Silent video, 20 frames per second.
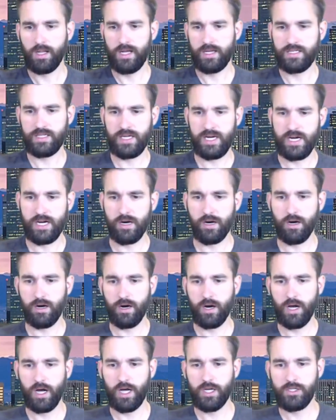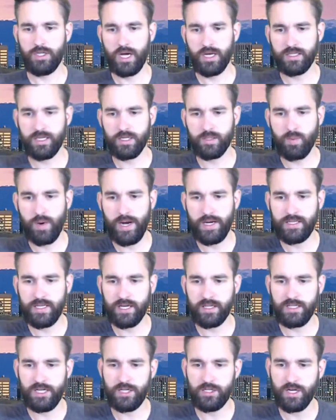Let's see here. John says, Wade,
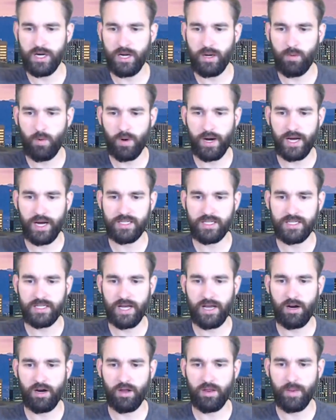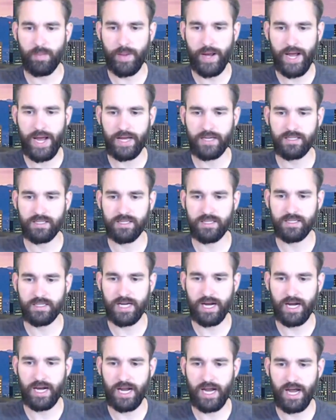tell TJ what I said on the Pats in the
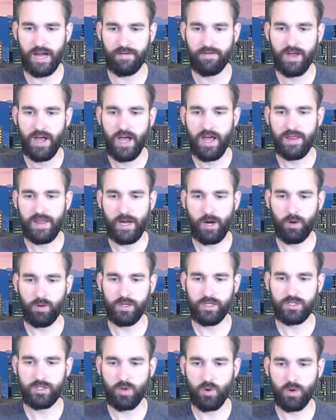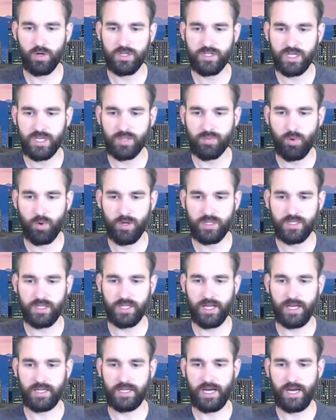second half. They only scored 6
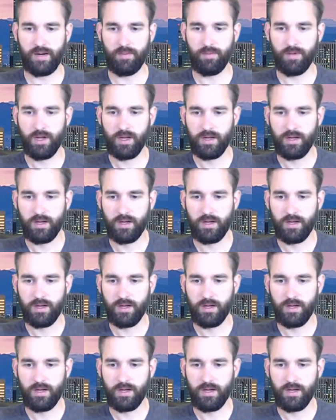points in that game.